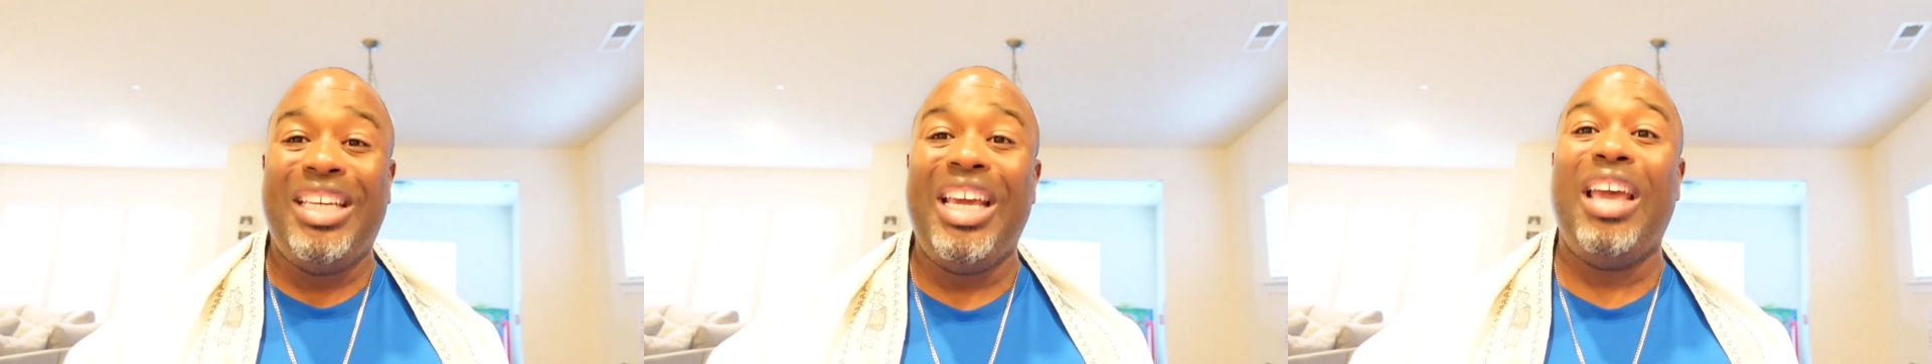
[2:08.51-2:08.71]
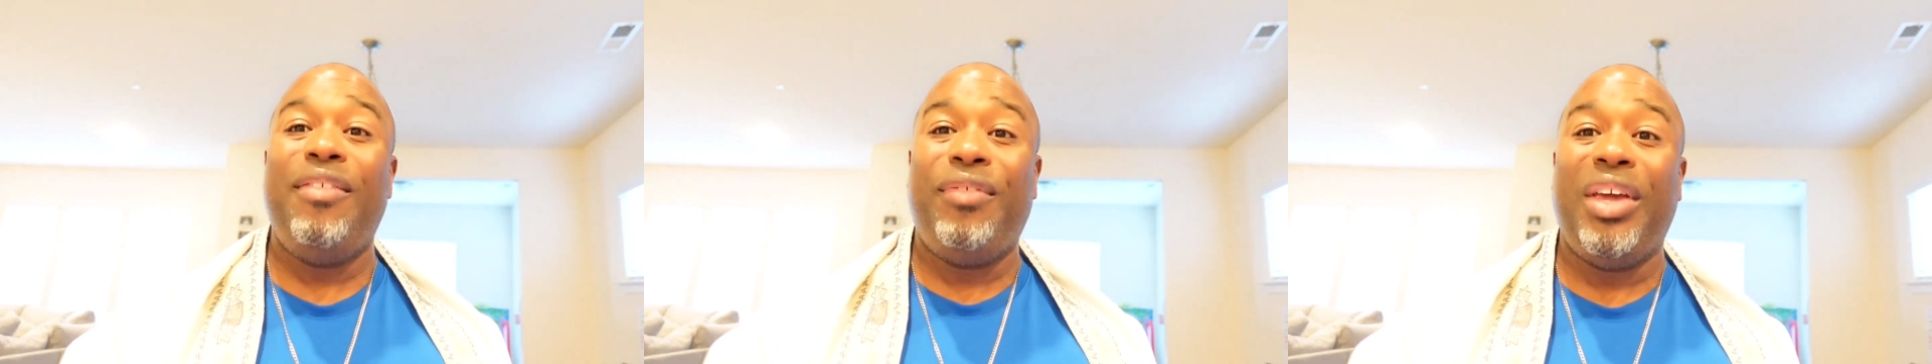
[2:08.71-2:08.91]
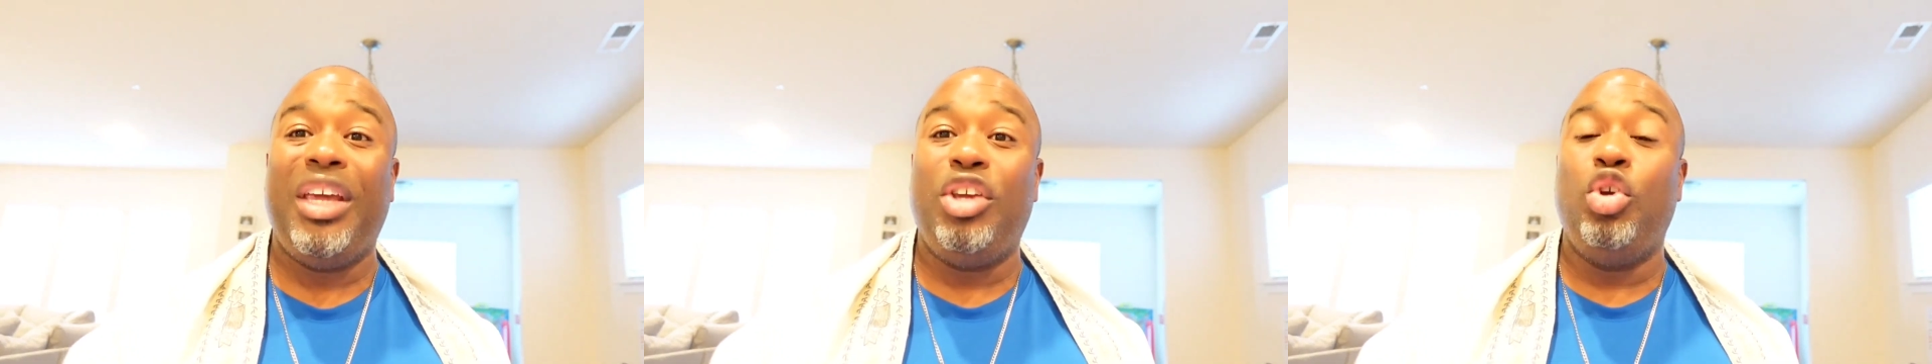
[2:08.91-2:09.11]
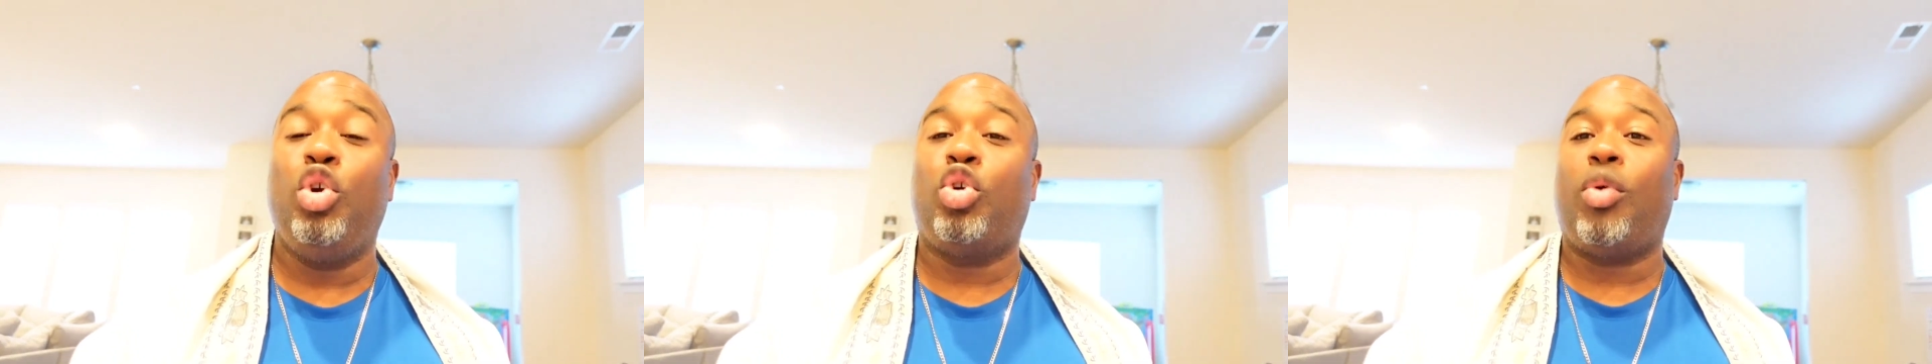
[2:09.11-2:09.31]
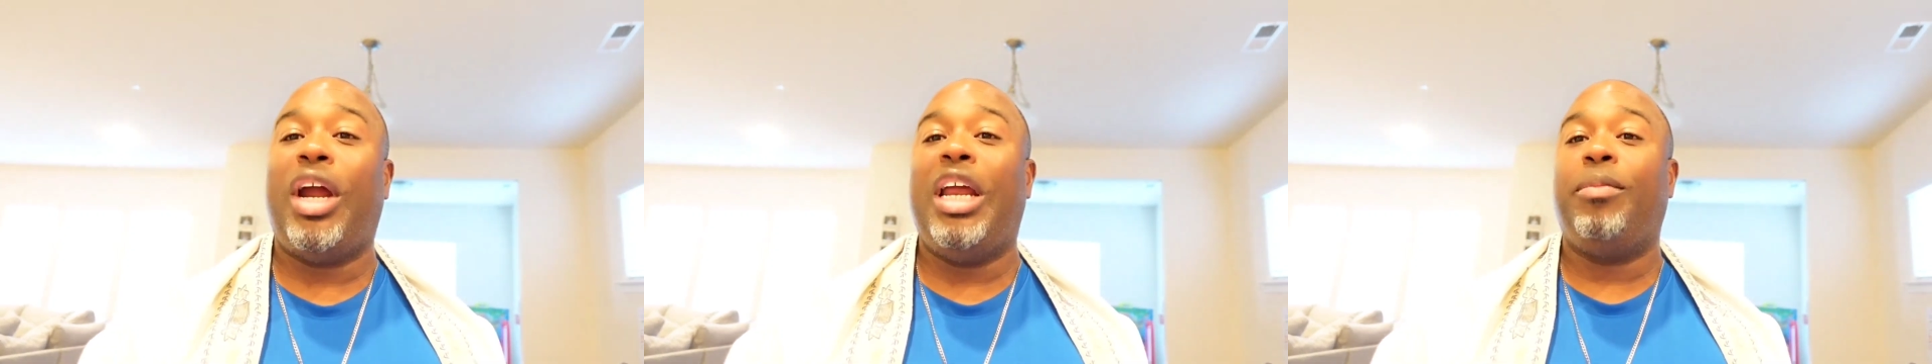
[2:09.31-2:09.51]
giving
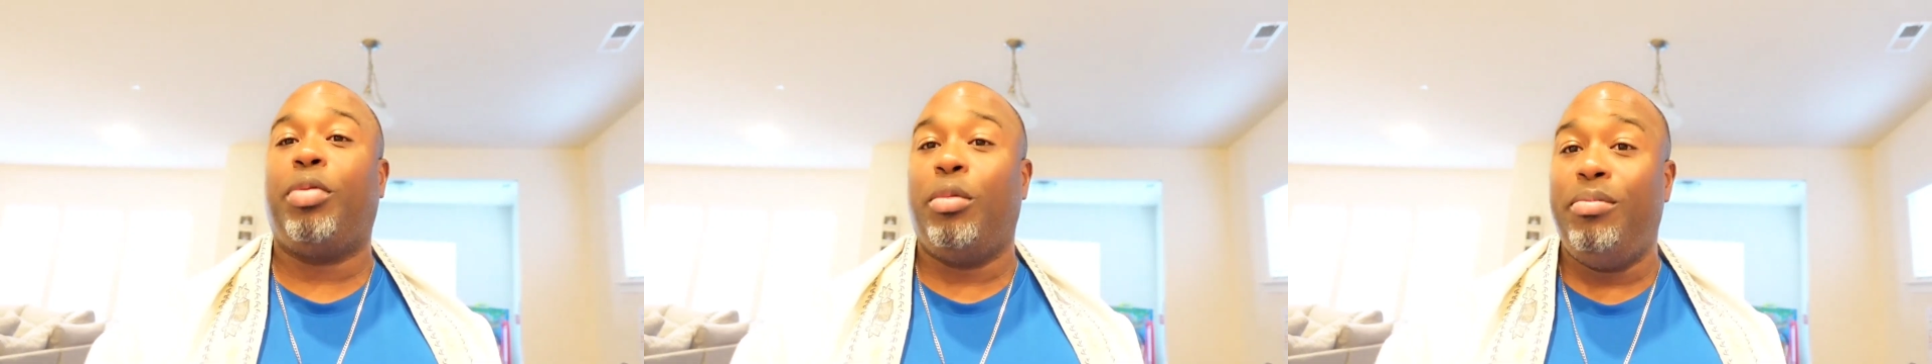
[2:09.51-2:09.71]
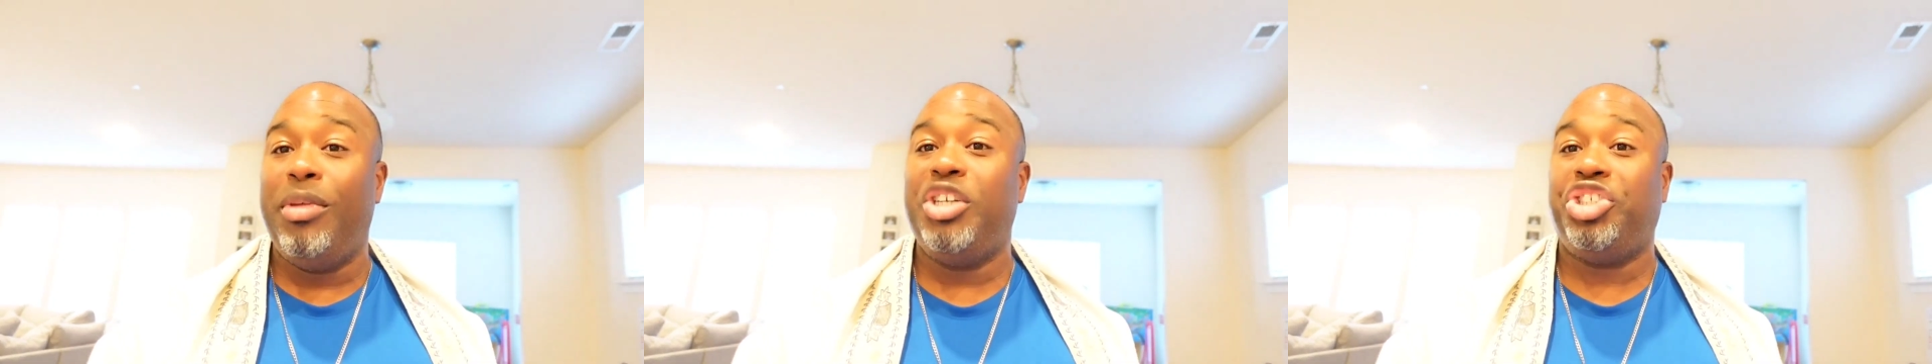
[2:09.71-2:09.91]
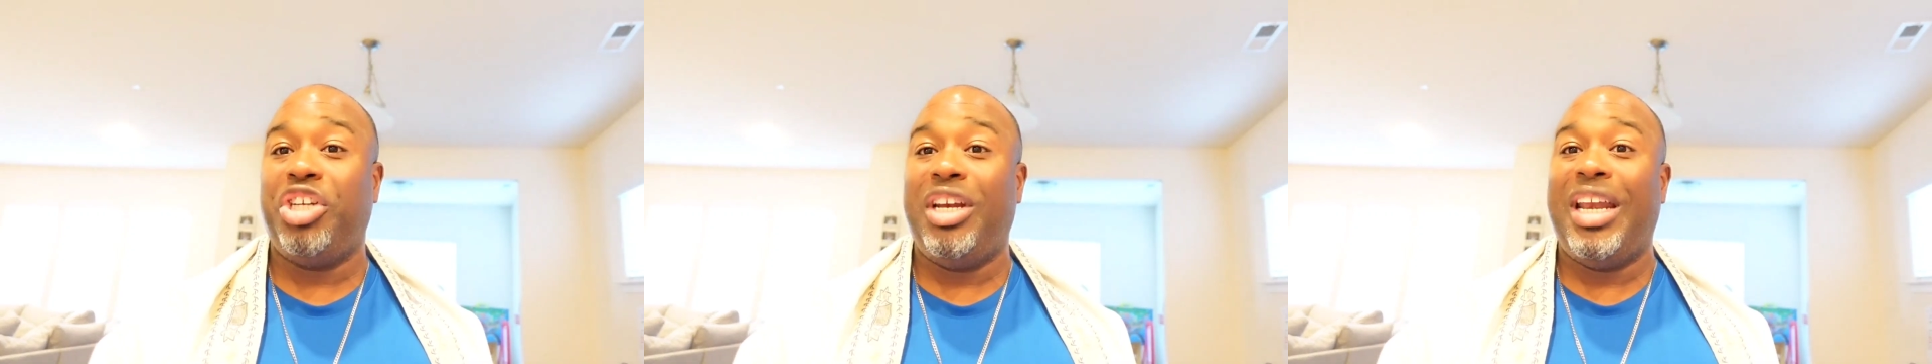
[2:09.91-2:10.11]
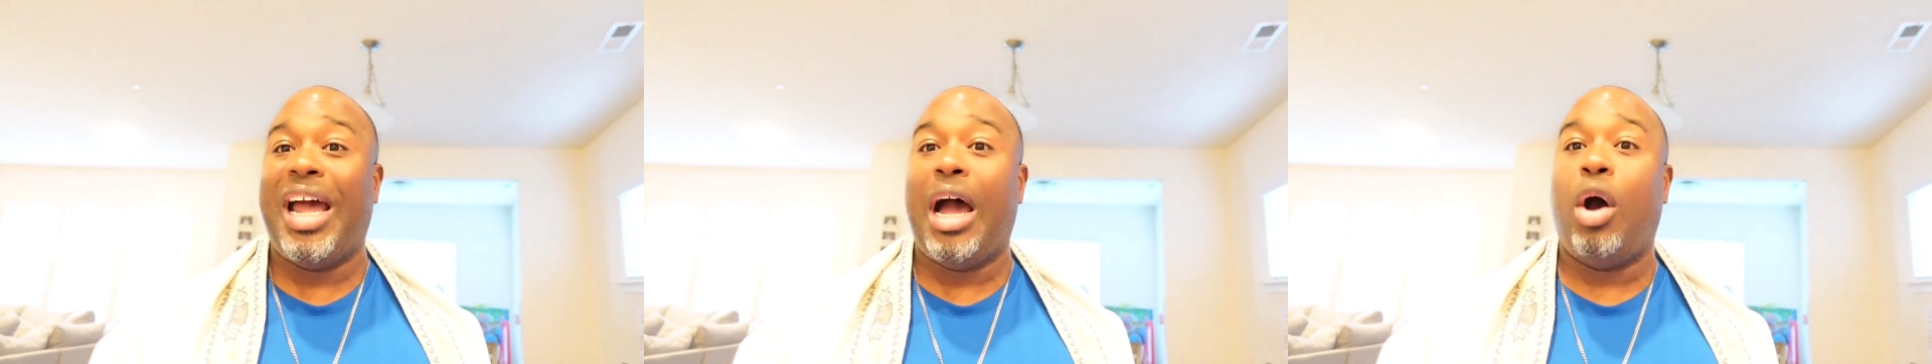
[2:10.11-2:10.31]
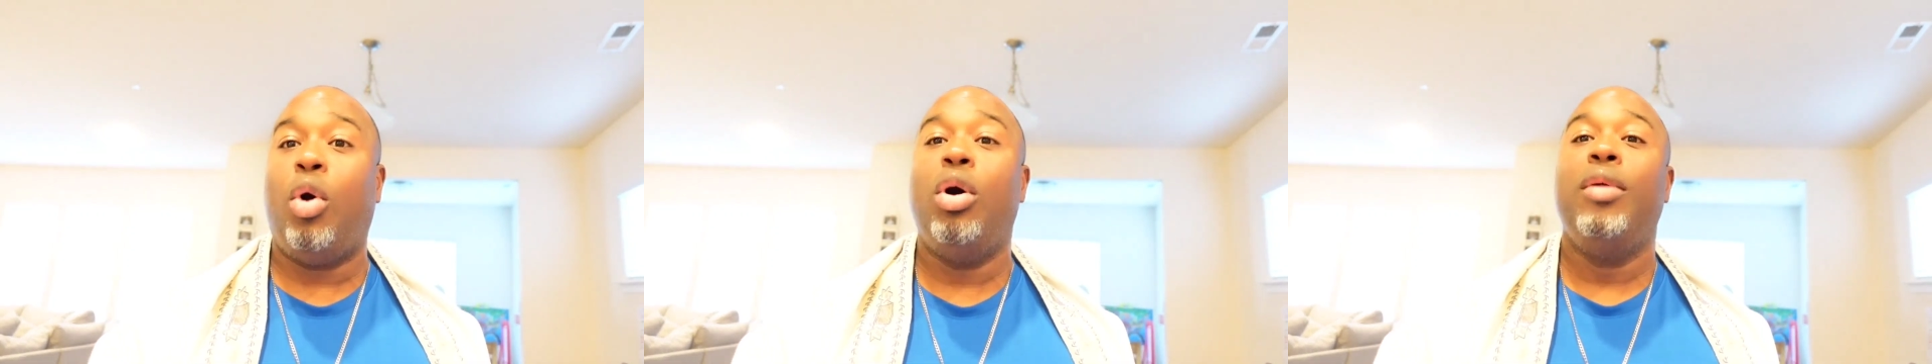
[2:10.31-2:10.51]
Ukraine permission
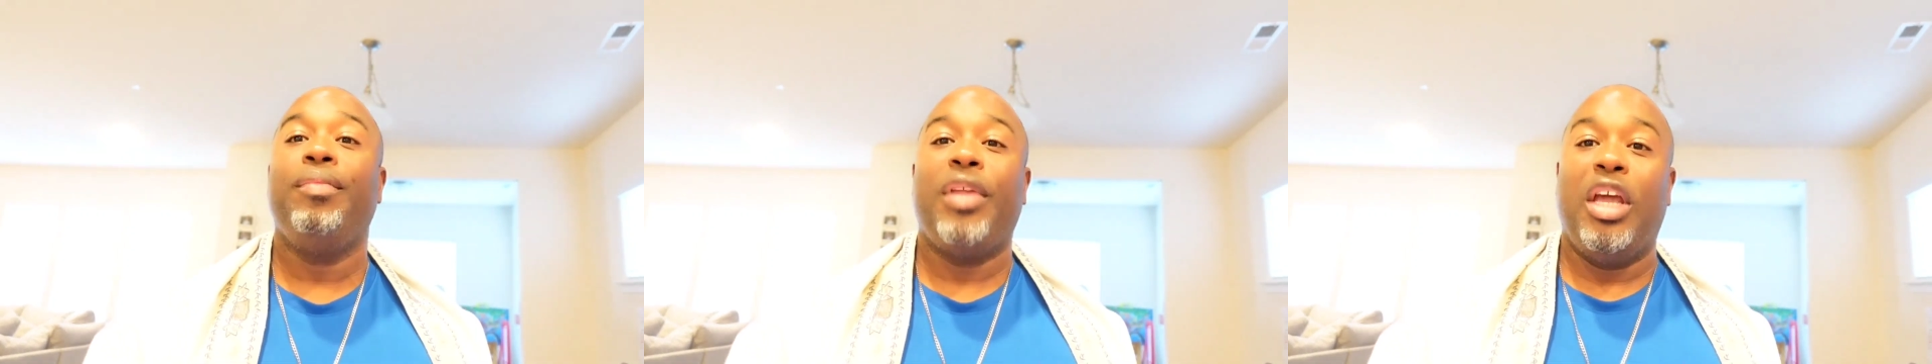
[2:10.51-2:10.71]
now